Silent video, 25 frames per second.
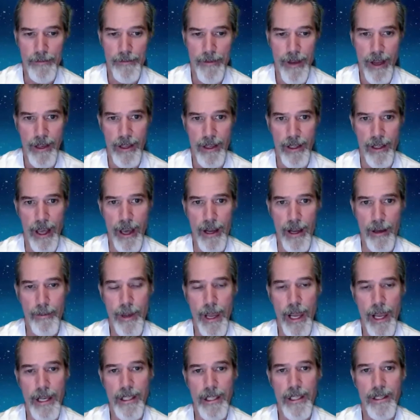find a lot of
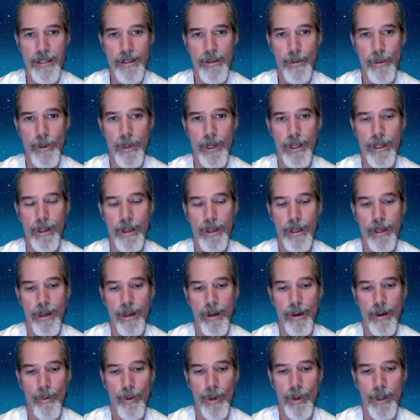patients with
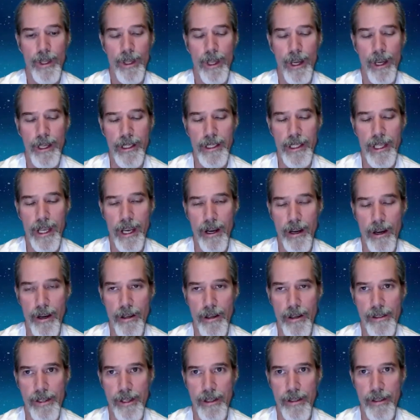night
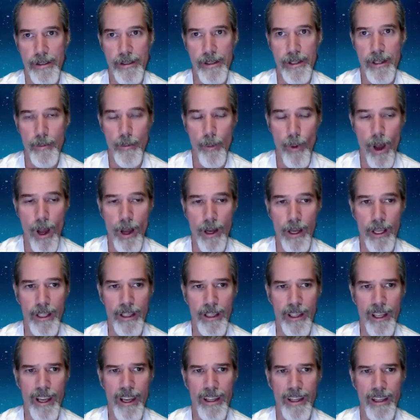terrors or sleepwalking,
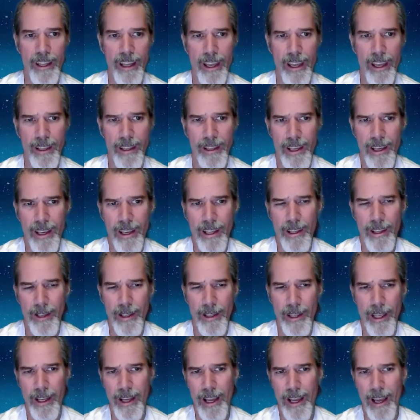
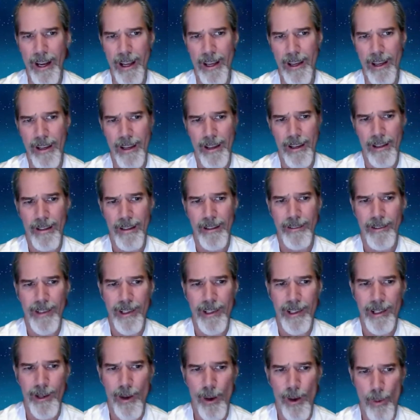they kind of
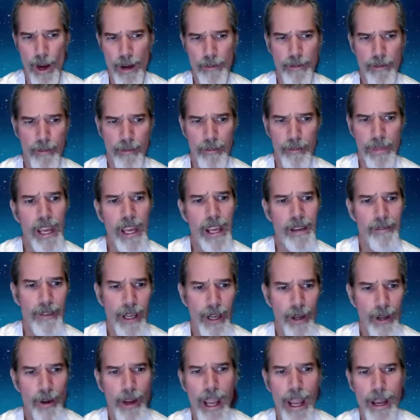go right from playing
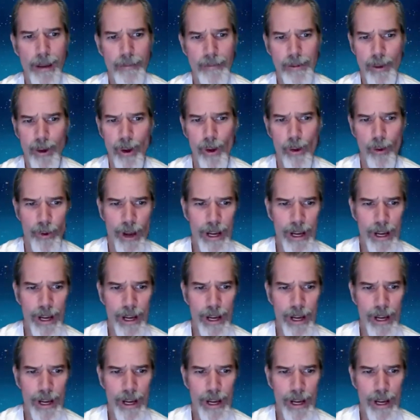video games, going